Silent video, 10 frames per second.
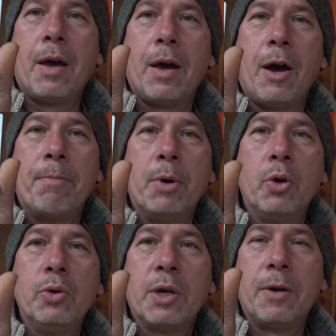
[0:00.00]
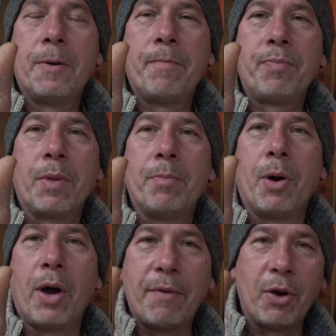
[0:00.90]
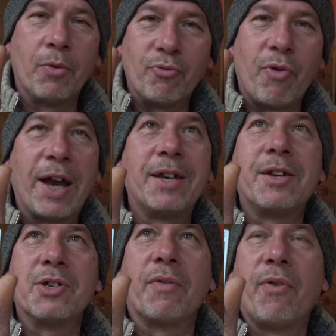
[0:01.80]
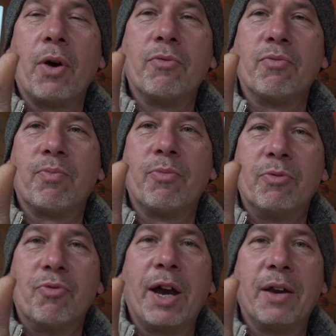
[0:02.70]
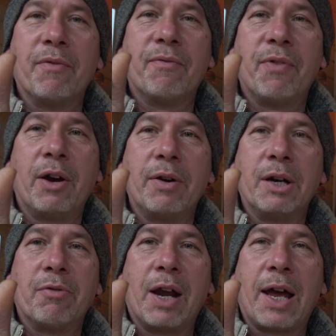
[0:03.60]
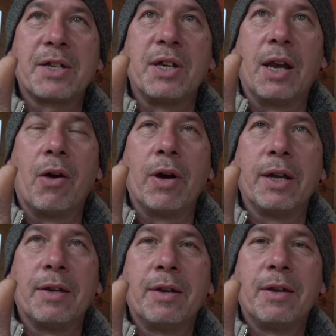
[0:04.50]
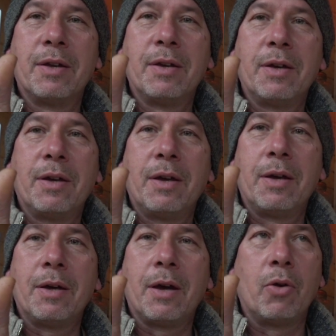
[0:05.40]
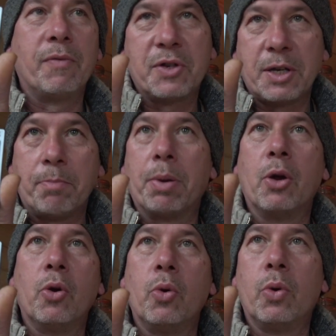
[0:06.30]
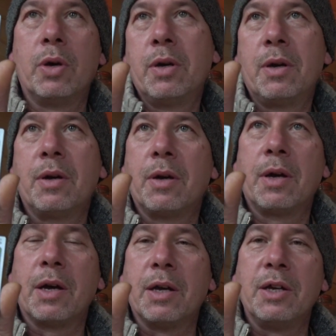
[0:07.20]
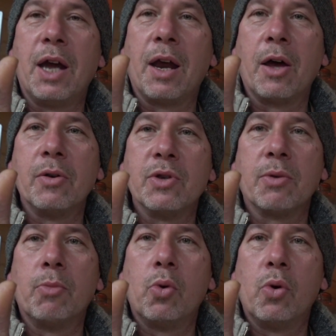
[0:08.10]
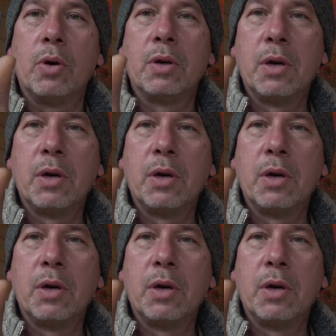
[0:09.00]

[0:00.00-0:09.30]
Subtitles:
mood, but I have it on red because I find red a very relaxing light, and obviously blue and yellows are more